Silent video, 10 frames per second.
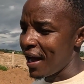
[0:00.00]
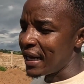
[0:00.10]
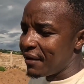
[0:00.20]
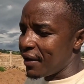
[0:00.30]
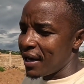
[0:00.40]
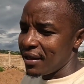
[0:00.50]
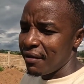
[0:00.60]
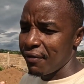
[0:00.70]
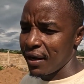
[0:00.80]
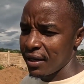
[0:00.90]
I never had the
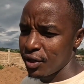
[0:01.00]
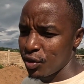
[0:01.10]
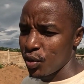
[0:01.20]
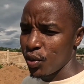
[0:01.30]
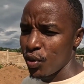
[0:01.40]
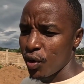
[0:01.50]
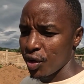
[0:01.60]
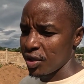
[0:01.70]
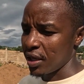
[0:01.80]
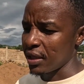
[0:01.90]
funds to
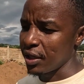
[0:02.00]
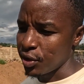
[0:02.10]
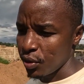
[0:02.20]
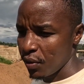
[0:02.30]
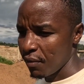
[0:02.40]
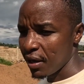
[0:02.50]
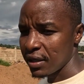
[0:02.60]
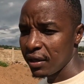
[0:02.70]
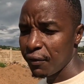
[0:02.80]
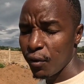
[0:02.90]
construct a store, but
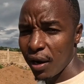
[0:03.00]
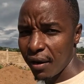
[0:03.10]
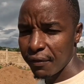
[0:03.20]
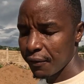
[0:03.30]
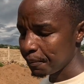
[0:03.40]
if you have,